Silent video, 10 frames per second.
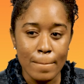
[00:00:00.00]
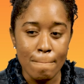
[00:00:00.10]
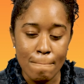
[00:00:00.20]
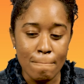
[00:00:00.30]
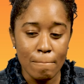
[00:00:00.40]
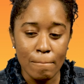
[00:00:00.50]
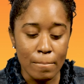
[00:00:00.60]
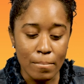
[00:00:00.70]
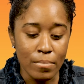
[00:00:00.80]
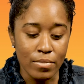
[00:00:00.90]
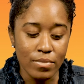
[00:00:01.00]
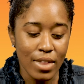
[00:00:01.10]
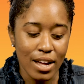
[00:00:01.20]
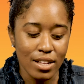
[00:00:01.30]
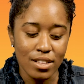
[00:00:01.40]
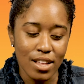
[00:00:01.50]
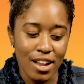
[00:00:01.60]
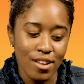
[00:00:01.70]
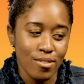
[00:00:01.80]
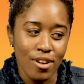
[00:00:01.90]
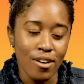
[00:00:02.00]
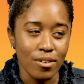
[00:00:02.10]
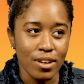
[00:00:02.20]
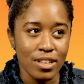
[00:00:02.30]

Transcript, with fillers: Mhm. Like I don't know.